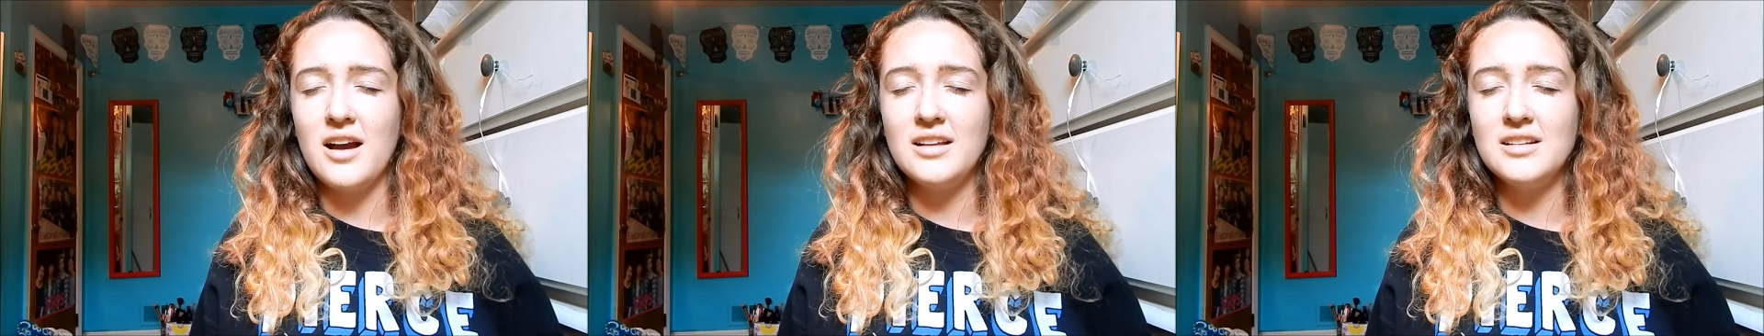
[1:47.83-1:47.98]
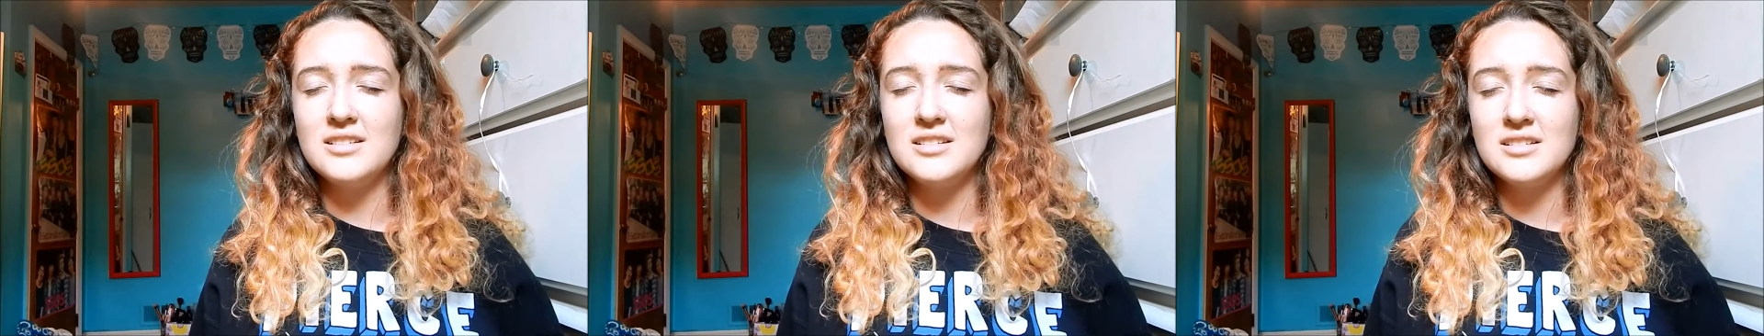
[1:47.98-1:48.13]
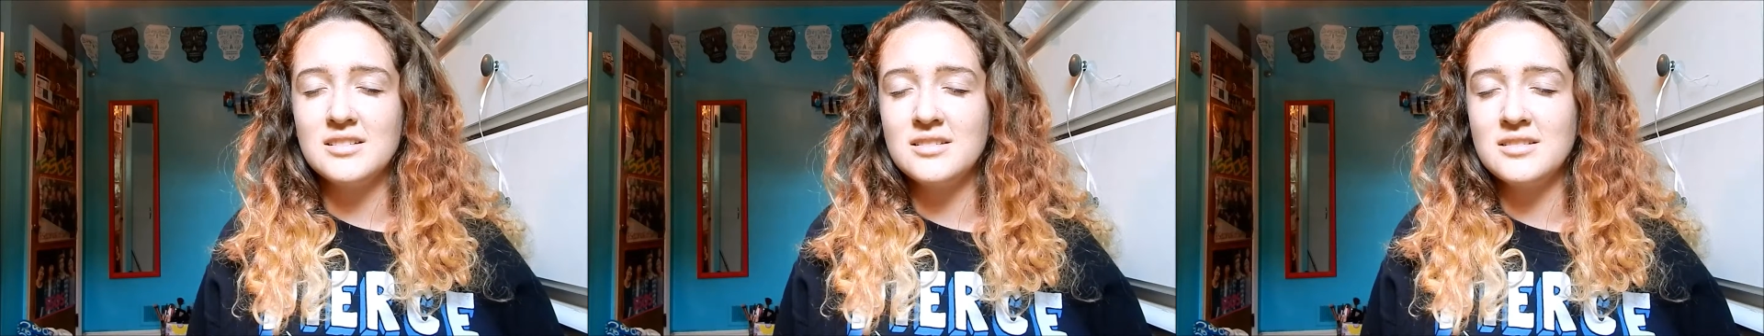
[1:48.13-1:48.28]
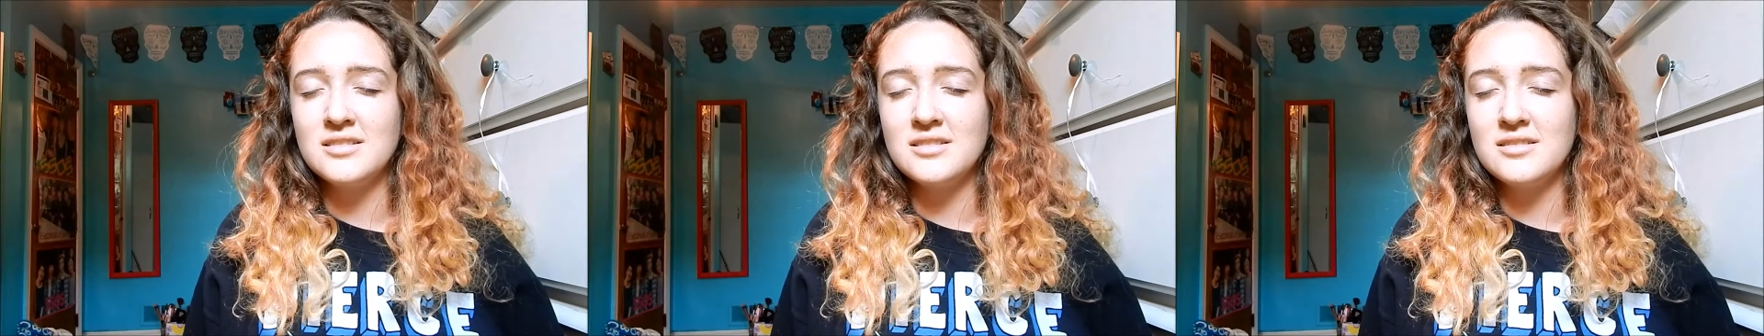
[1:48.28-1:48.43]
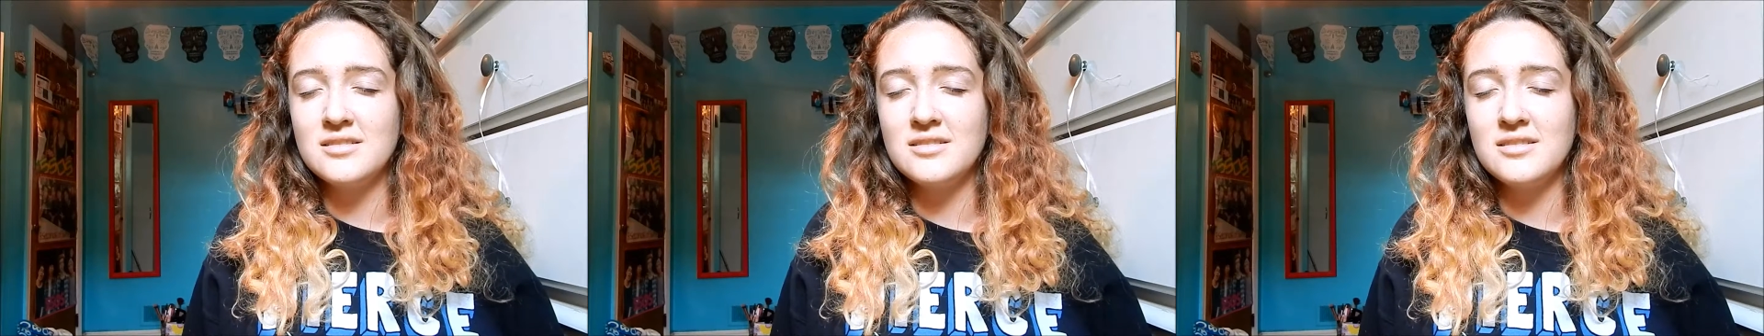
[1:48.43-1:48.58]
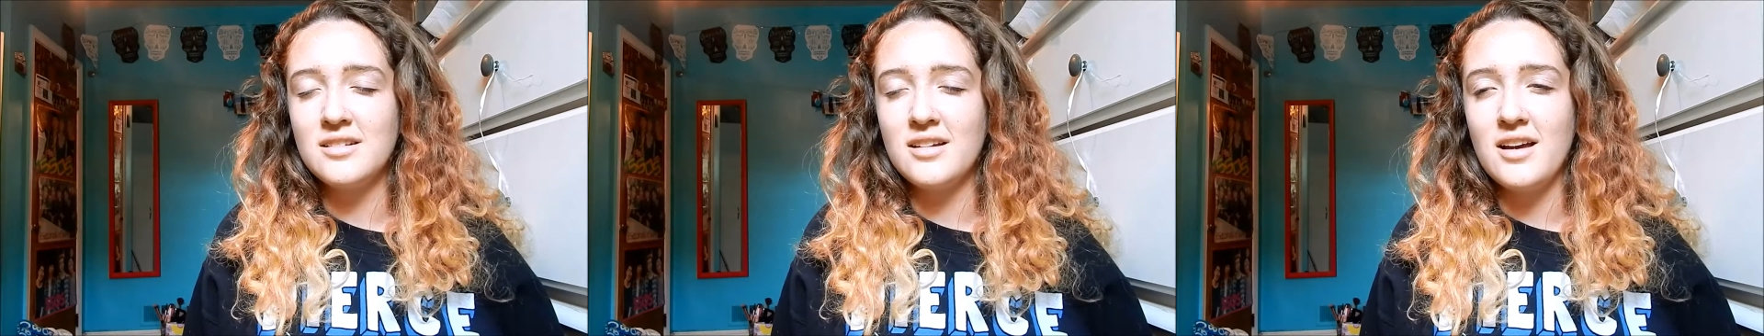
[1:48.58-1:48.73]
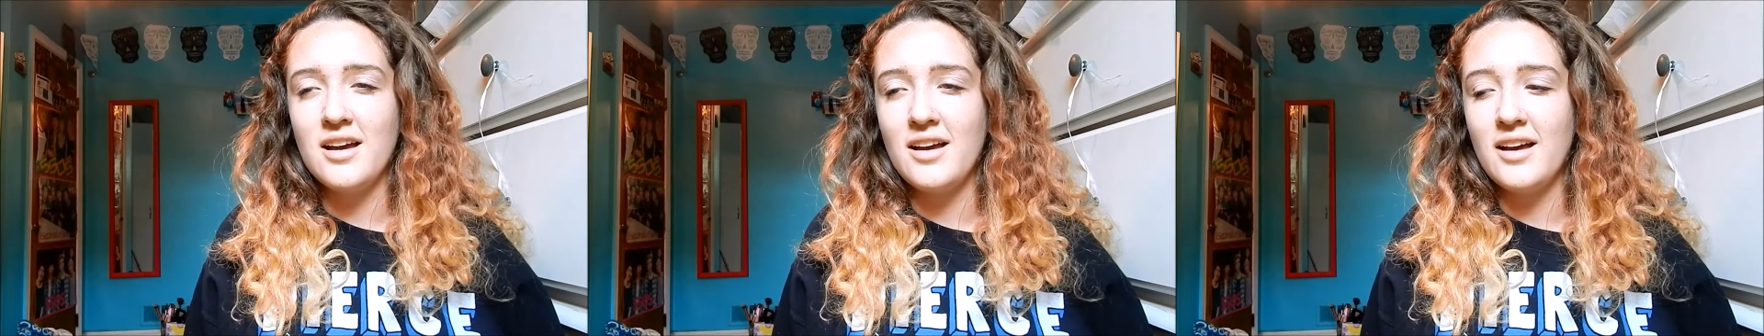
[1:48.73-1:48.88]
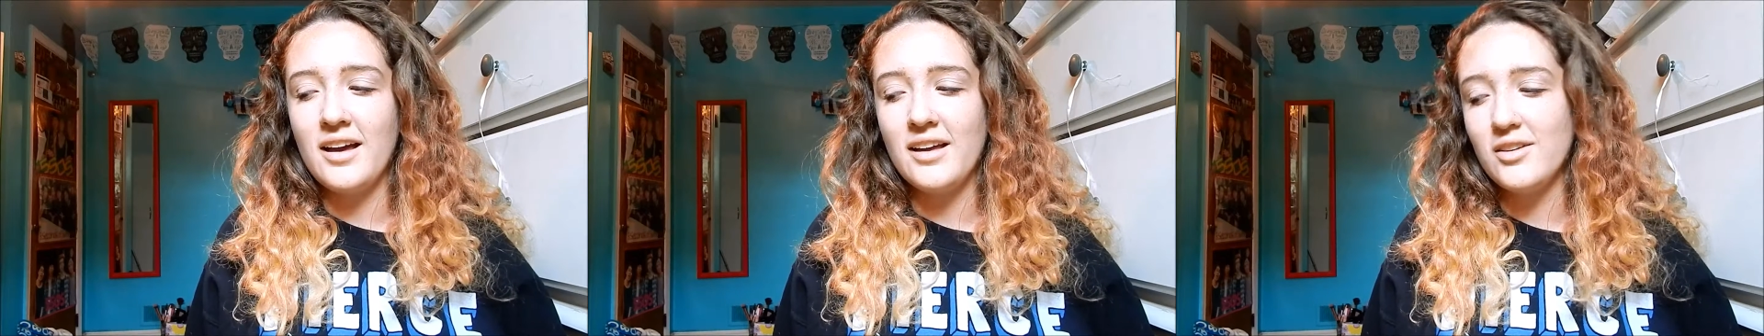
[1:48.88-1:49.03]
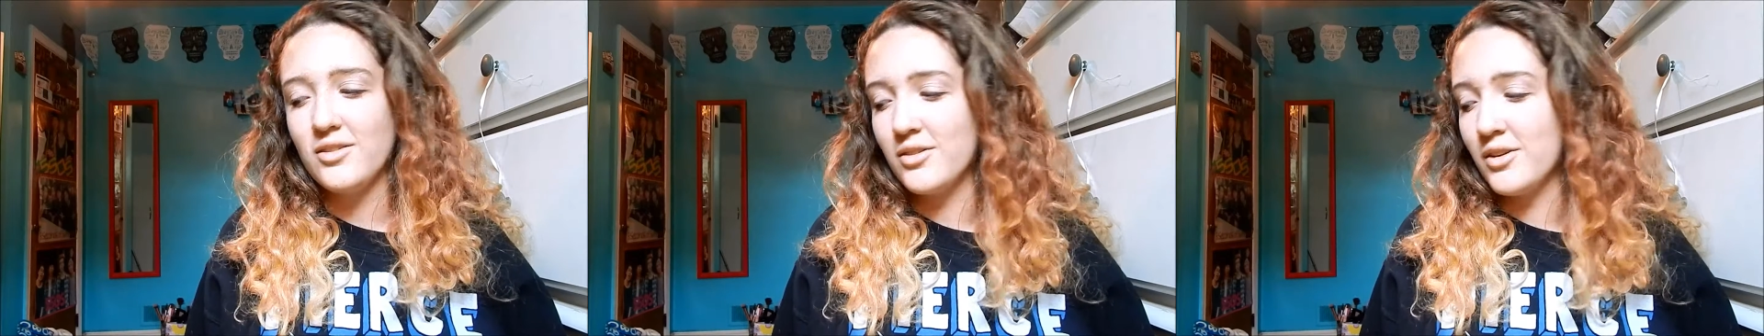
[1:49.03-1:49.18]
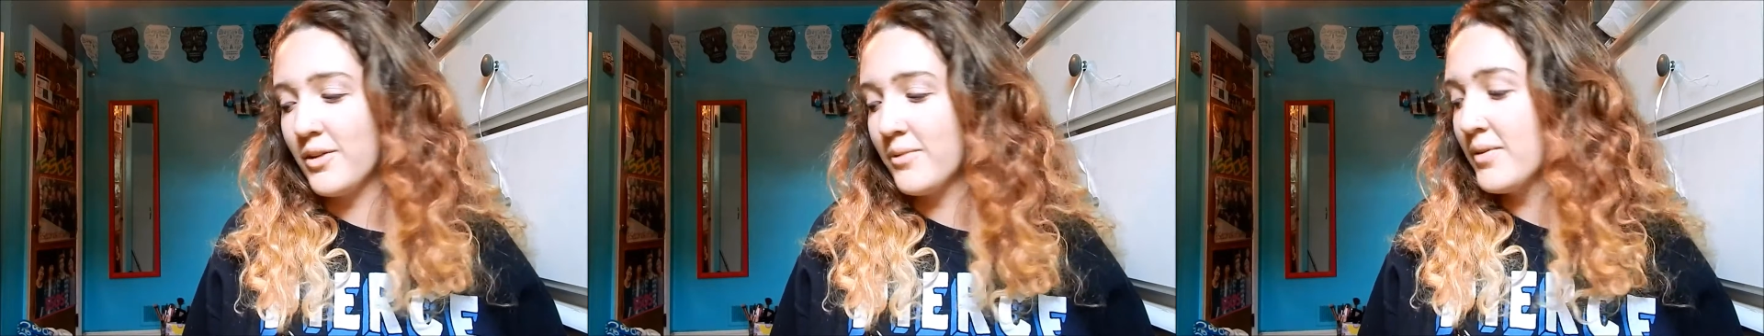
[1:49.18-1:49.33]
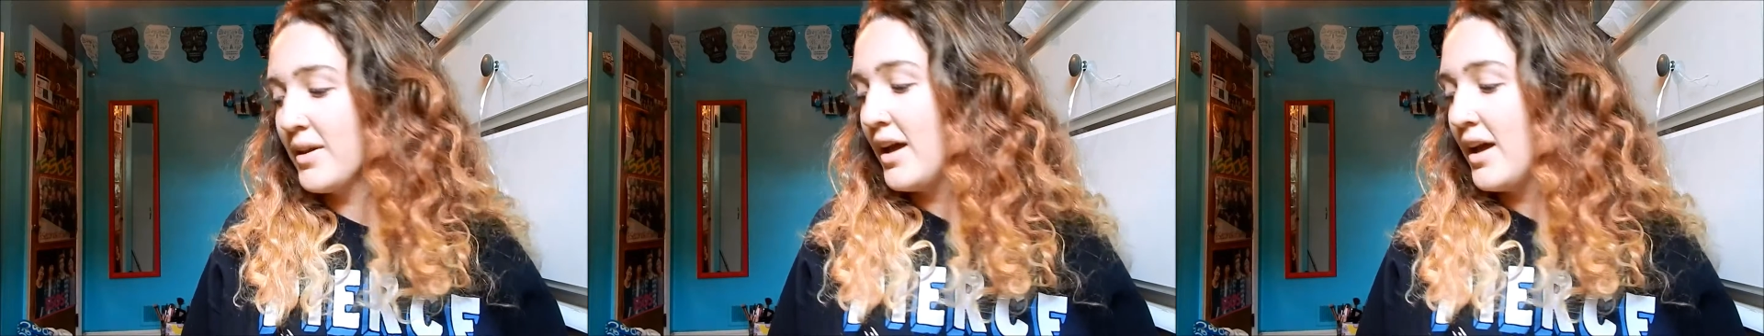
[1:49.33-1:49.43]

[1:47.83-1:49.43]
don't know.